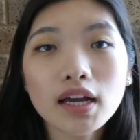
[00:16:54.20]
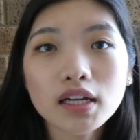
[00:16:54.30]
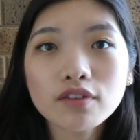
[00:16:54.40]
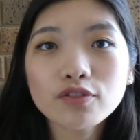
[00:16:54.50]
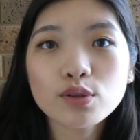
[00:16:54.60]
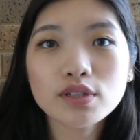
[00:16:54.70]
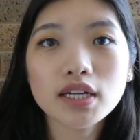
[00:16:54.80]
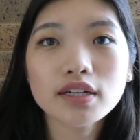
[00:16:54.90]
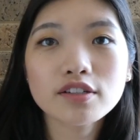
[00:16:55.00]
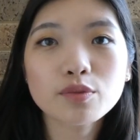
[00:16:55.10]
And for
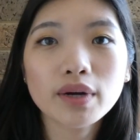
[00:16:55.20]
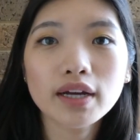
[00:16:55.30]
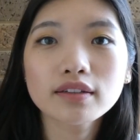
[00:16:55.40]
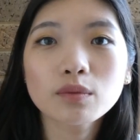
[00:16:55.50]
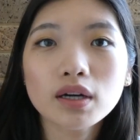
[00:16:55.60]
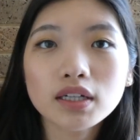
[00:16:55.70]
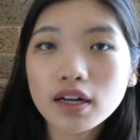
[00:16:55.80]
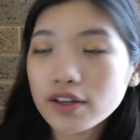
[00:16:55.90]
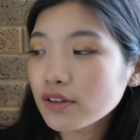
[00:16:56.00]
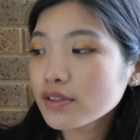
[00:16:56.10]
setting spray, the one that
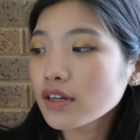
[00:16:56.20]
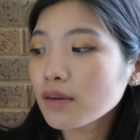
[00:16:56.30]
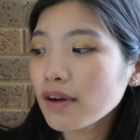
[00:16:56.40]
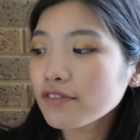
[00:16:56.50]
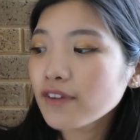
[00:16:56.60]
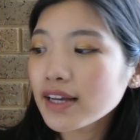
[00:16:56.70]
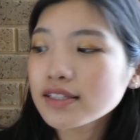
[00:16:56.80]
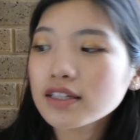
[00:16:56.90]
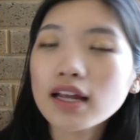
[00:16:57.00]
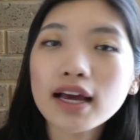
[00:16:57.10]
I used on my
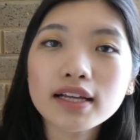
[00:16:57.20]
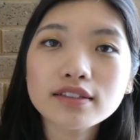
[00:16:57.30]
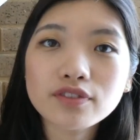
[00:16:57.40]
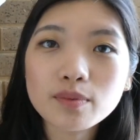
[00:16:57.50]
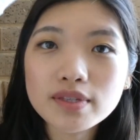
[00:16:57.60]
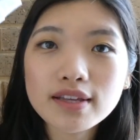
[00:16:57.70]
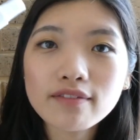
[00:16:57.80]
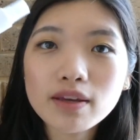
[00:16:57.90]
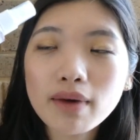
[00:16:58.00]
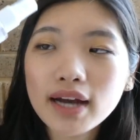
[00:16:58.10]
face today is from
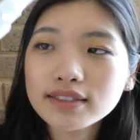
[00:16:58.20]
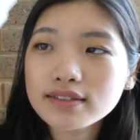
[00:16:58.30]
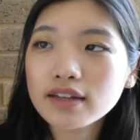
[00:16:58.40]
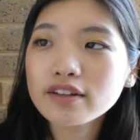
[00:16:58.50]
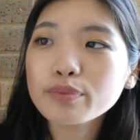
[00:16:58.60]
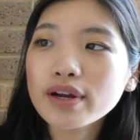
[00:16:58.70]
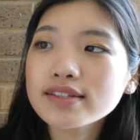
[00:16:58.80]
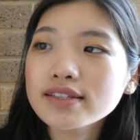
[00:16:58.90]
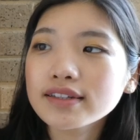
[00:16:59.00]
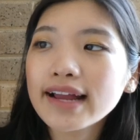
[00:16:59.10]
Savvy by Designer
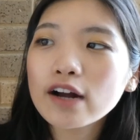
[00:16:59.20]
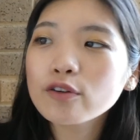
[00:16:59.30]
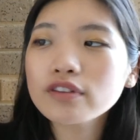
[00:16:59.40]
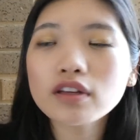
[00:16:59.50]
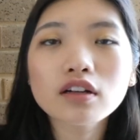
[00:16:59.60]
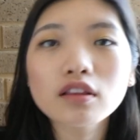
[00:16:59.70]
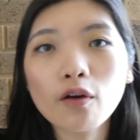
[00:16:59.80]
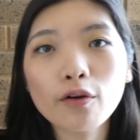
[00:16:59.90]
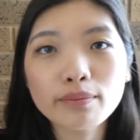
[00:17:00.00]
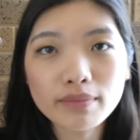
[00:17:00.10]
Brands, their Healthy
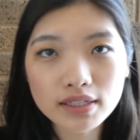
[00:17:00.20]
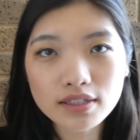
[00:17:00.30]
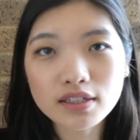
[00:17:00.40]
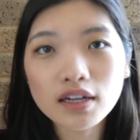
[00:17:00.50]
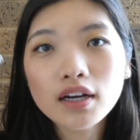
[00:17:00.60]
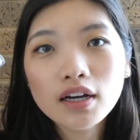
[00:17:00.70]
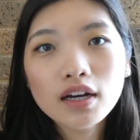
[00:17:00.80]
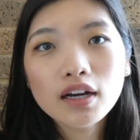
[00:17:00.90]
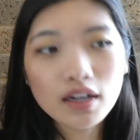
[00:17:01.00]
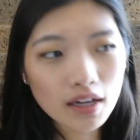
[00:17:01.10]
Glow Mist.
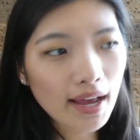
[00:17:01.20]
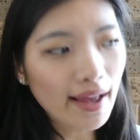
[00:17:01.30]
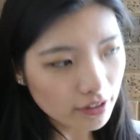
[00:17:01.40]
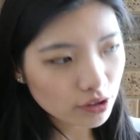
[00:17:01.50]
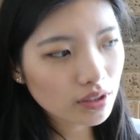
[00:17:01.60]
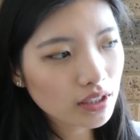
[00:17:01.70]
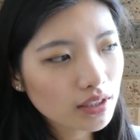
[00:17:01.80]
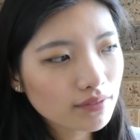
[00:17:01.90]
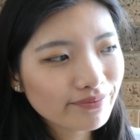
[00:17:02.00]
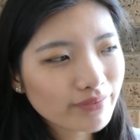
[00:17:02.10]
Actually,
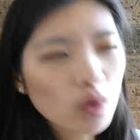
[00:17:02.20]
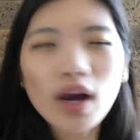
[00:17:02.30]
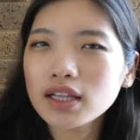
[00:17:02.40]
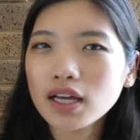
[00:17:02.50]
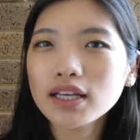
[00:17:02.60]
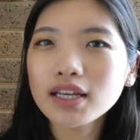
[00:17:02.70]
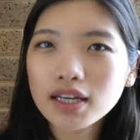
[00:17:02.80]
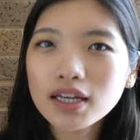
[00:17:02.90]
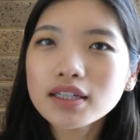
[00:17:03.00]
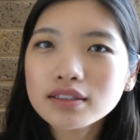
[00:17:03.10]
quite liking
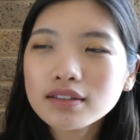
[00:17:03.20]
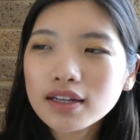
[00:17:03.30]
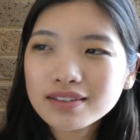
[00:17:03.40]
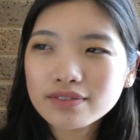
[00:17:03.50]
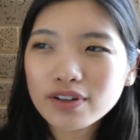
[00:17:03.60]
it. It's